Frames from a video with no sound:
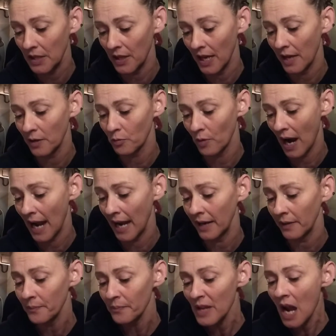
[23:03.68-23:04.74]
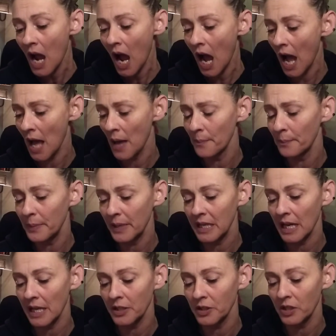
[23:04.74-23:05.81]
then, right?
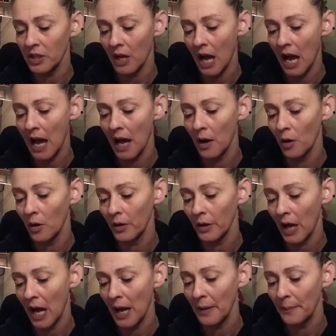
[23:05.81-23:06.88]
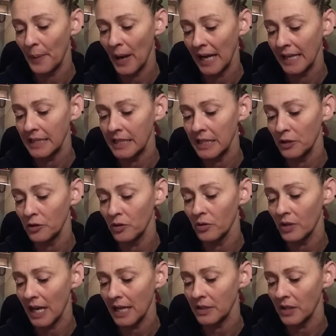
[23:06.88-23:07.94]
Because Pisces, you
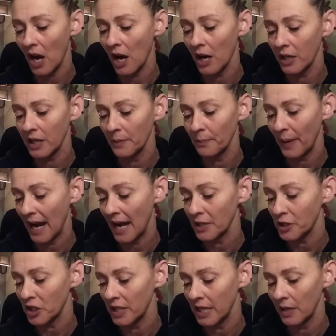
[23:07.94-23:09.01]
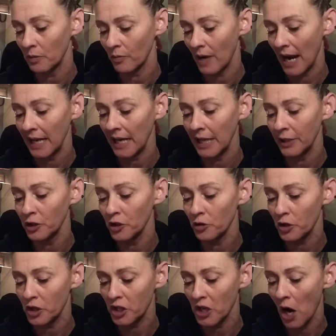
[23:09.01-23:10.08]
guys are compassionate, right? And you
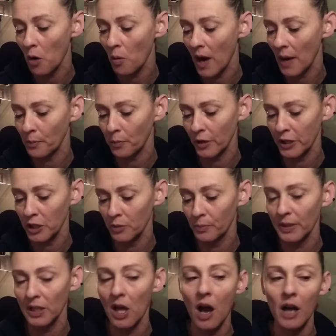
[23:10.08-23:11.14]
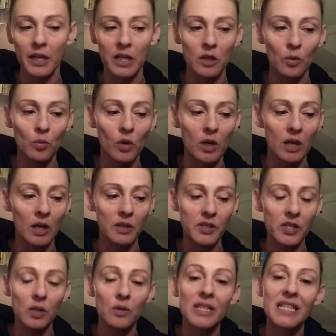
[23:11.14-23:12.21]
show up where you belong in the world,
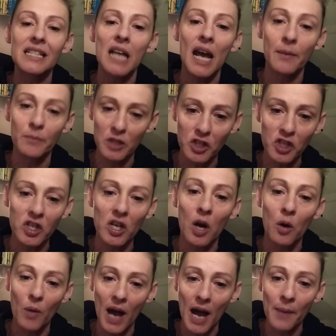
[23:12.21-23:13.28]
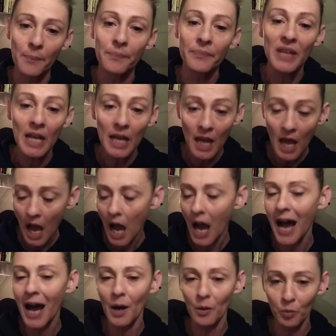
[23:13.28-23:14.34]
so it's time to show up
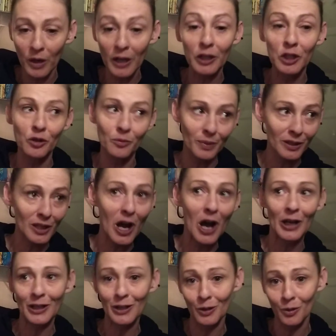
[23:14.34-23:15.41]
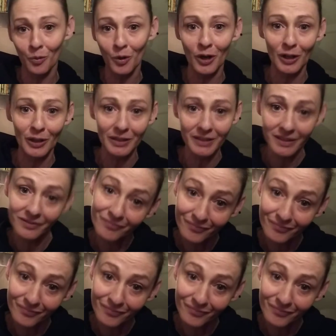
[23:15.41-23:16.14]
where you belong in the world,